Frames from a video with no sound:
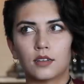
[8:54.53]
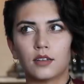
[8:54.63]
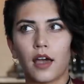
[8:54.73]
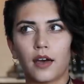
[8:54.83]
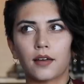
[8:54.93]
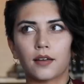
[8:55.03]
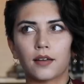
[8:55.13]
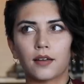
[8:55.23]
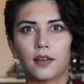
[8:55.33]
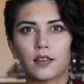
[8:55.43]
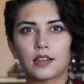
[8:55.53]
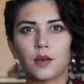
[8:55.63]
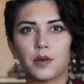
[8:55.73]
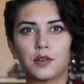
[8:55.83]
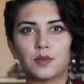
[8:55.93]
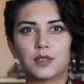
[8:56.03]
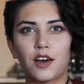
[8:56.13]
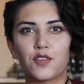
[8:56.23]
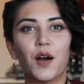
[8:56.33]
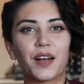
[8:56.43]
Yeah. That's all my YouTube
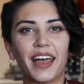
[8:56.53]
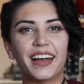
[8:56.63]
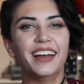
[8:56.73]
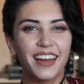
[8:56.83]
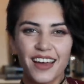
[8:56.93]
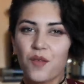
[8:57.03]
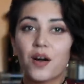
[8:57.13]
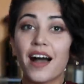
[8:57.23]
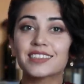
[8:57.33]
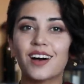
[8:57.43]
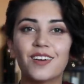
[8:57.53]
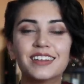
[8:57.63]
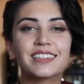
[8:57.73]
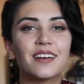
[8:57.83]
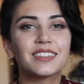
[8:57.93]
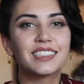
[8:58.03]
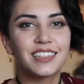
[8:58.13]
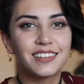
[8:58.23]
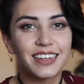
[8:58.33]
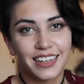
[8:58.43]
stuff. Okay, well, as always, I will see
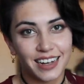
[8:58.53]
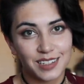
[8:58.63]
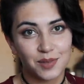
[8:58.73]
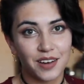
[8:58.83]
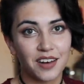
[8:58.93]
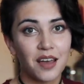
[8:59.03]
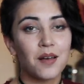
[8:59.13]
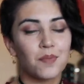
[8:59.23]
you in the next one.